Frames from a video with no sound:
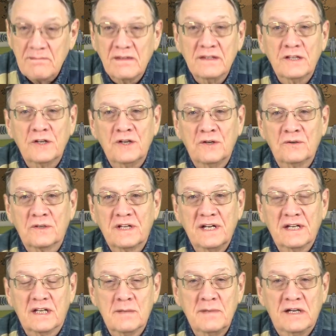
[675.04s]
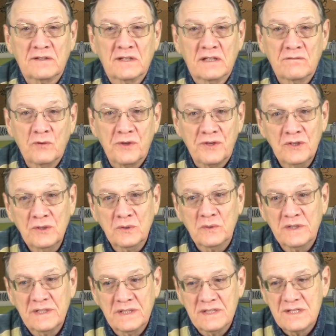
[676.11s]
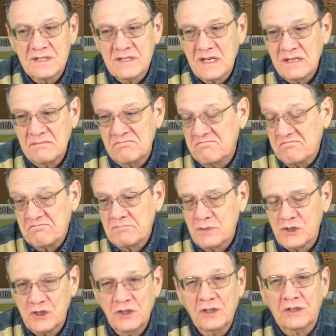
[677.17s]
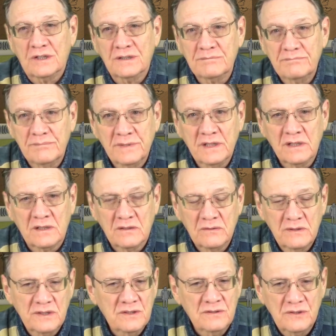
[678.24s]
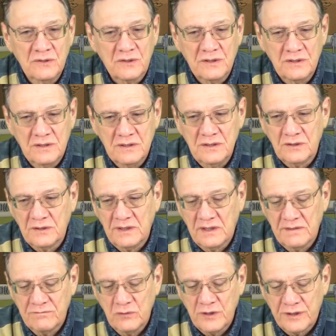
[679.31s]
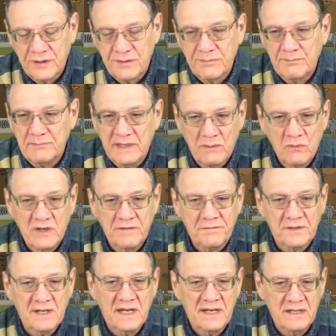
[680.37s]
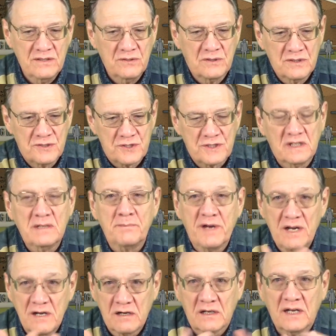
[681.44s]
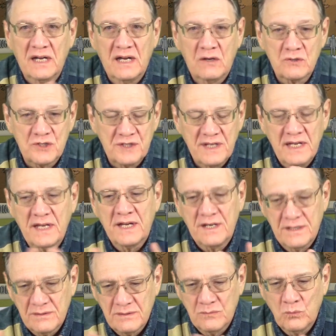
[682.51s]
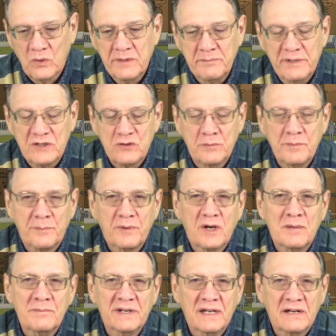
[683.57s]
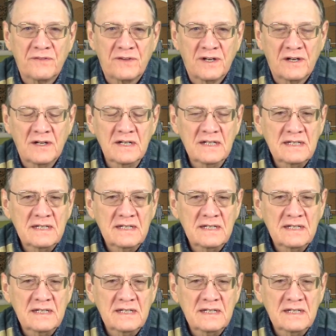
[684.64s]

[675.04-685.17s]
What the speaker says: You know, can I come out and live with you?" And he said, "Sure. You know, you could live with my wife and I. You could sleep on our couch." They had a one-bedroom apartment out there.